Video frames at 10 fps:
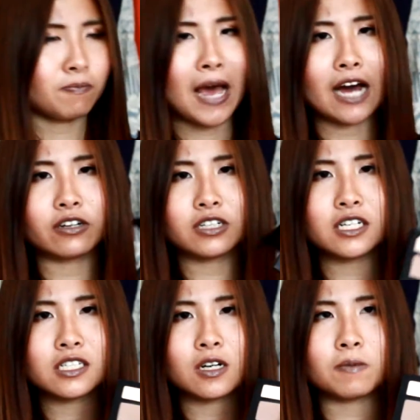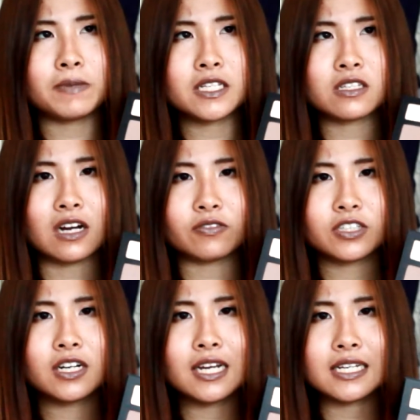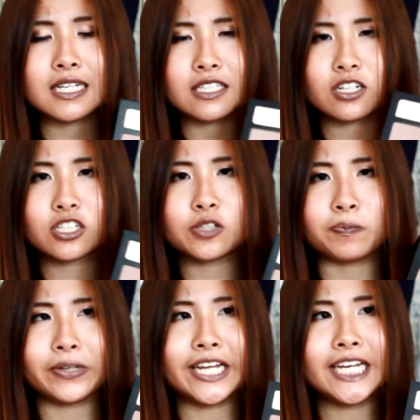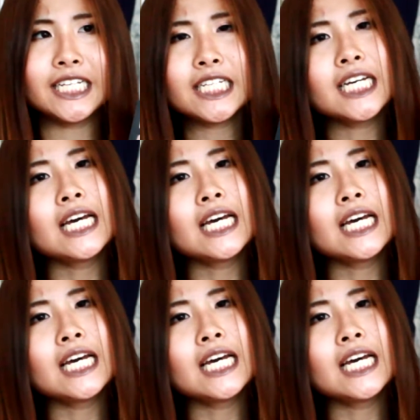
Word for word: powders are a bit softer and easier to blend.